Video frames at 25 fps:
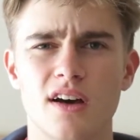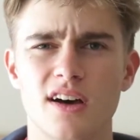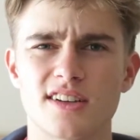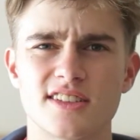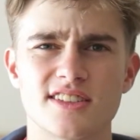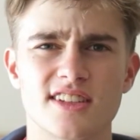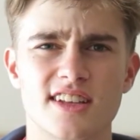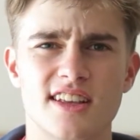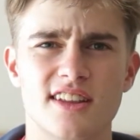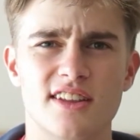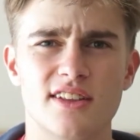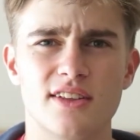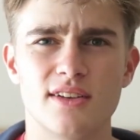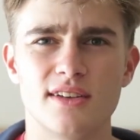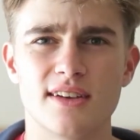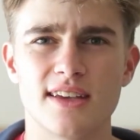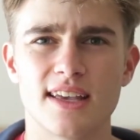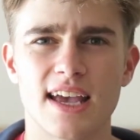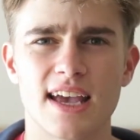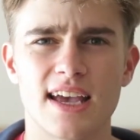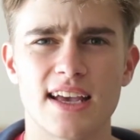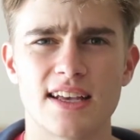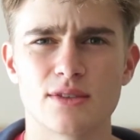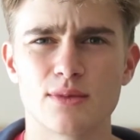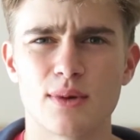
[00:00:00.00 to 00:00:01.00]
I'll say the
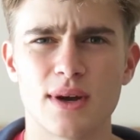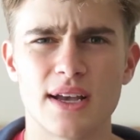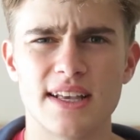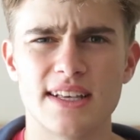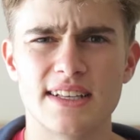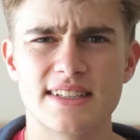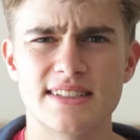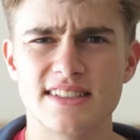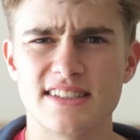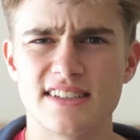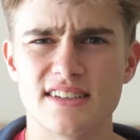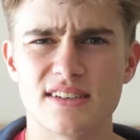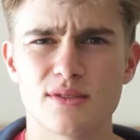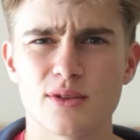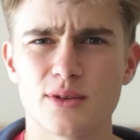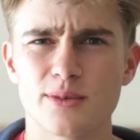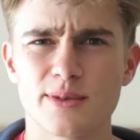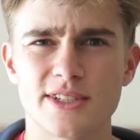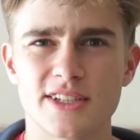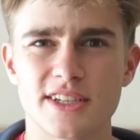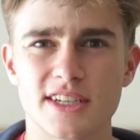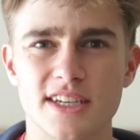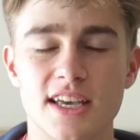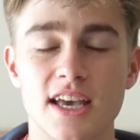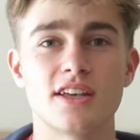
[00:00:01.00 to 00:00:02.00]
UK is way easier.
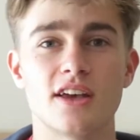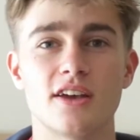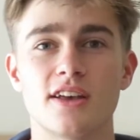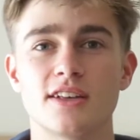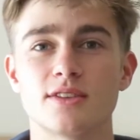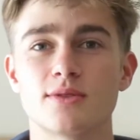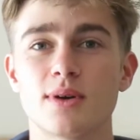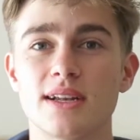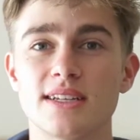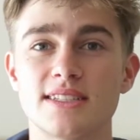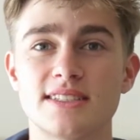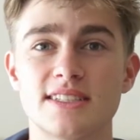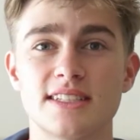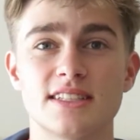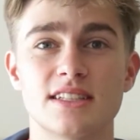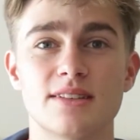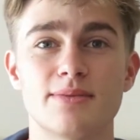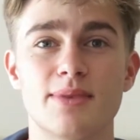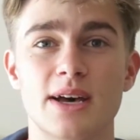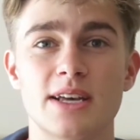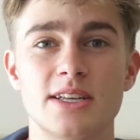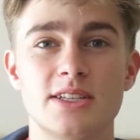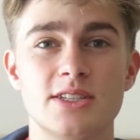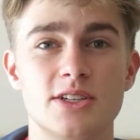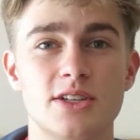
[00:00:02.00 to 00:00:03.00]
So as well as seeing the
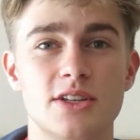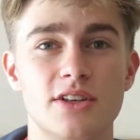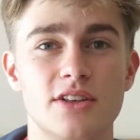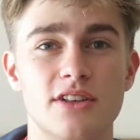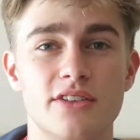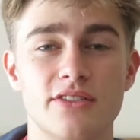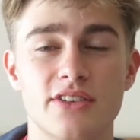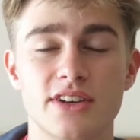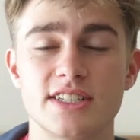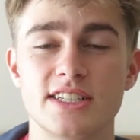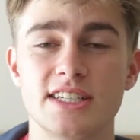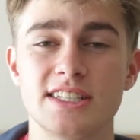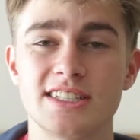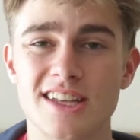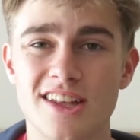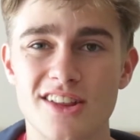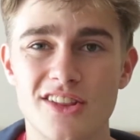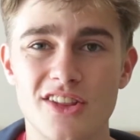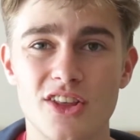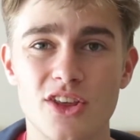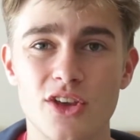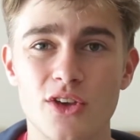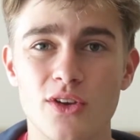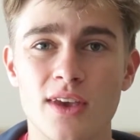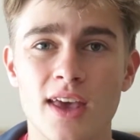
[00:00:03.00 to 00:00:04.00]
best universities
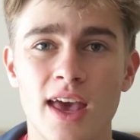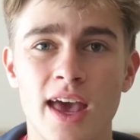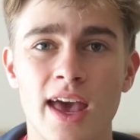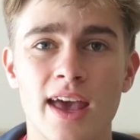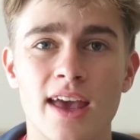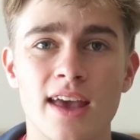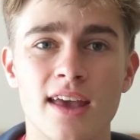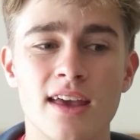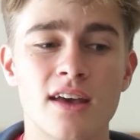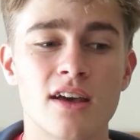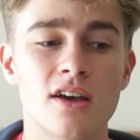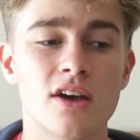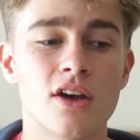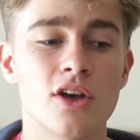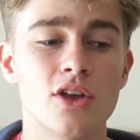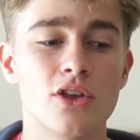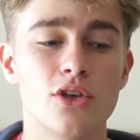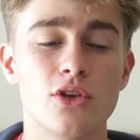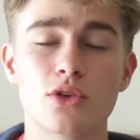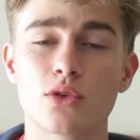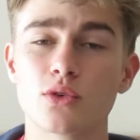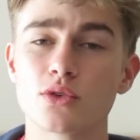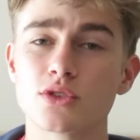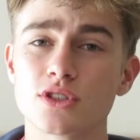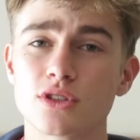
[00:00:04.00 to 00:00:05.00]
in the UK,
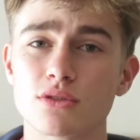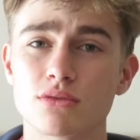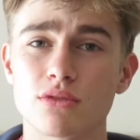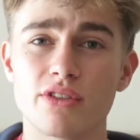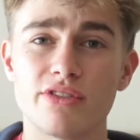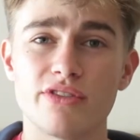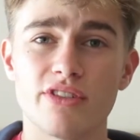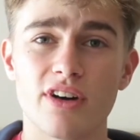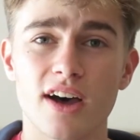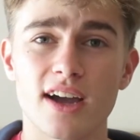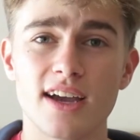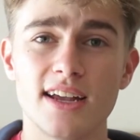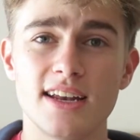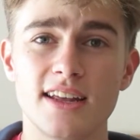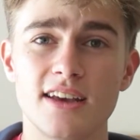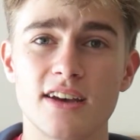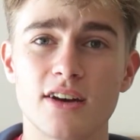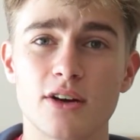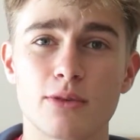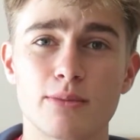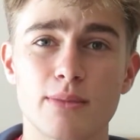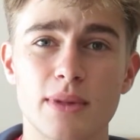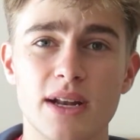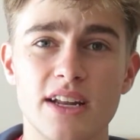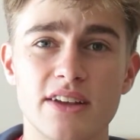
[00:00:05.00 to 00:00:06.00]
you can also refine it
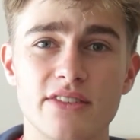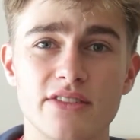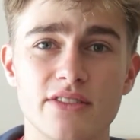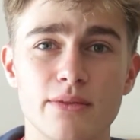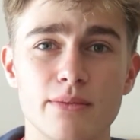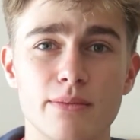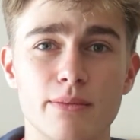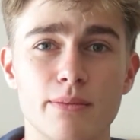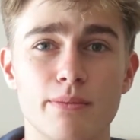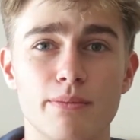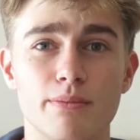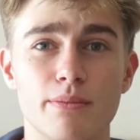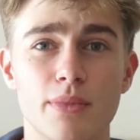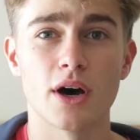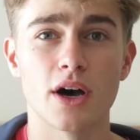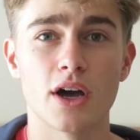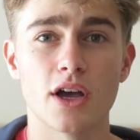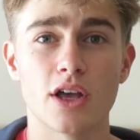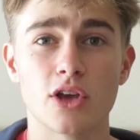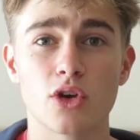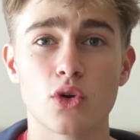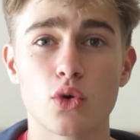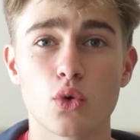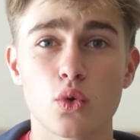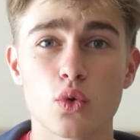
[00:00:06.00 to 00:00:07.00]
on many of them by
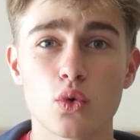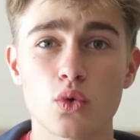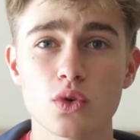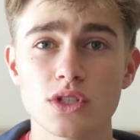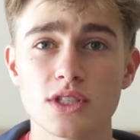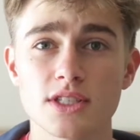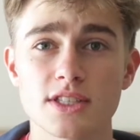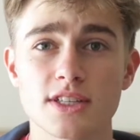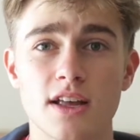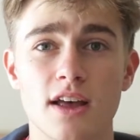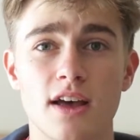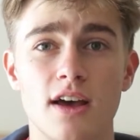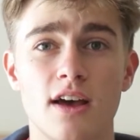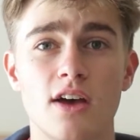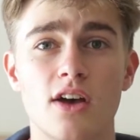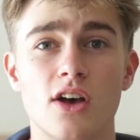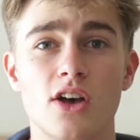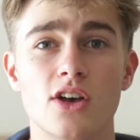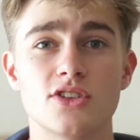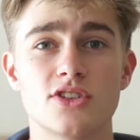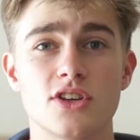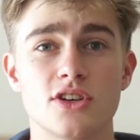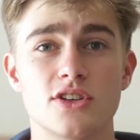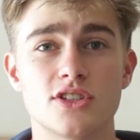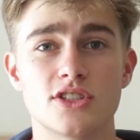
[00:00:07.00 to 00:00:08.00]
course.
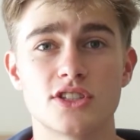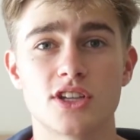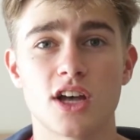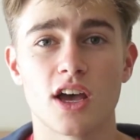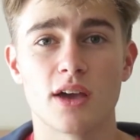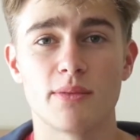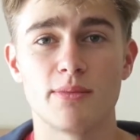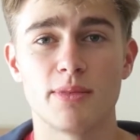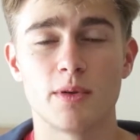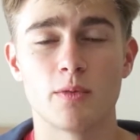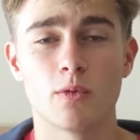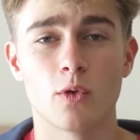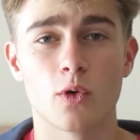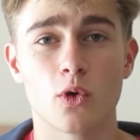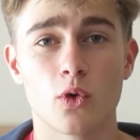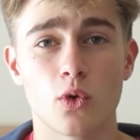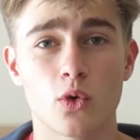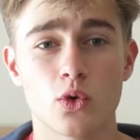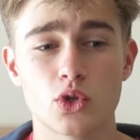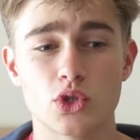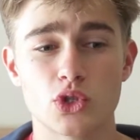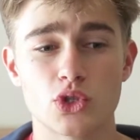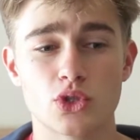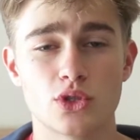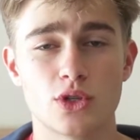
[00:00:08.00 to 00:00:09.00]
So you just type in what
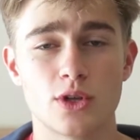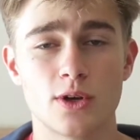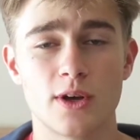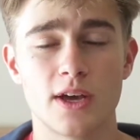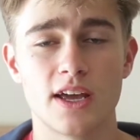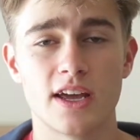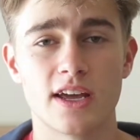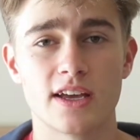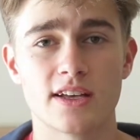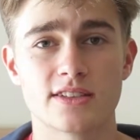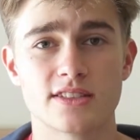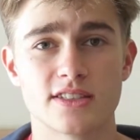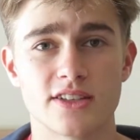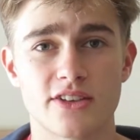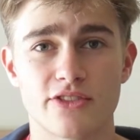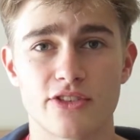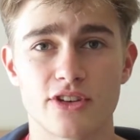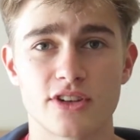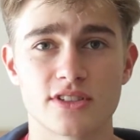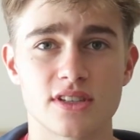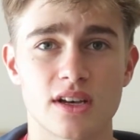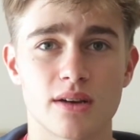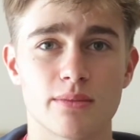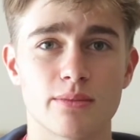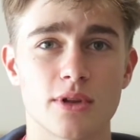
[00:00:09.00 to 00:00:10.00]
course you're doing. So for
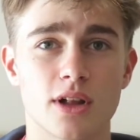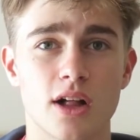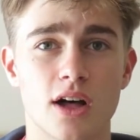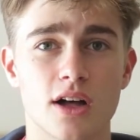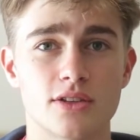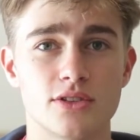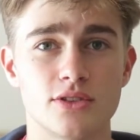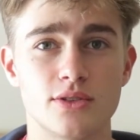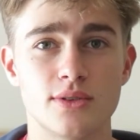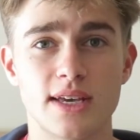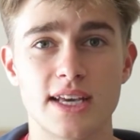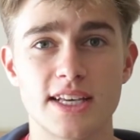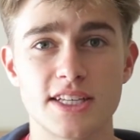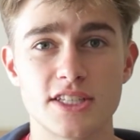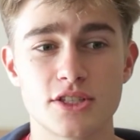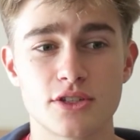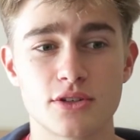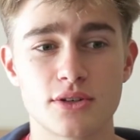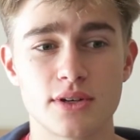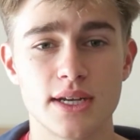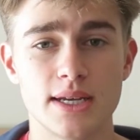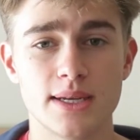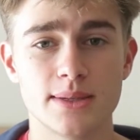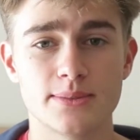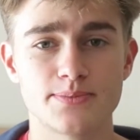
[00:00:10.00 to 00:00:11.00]
example, I'll do
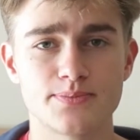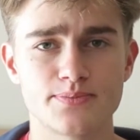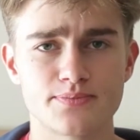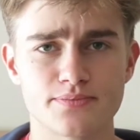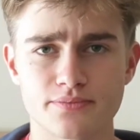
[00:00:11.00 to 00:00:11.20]
history.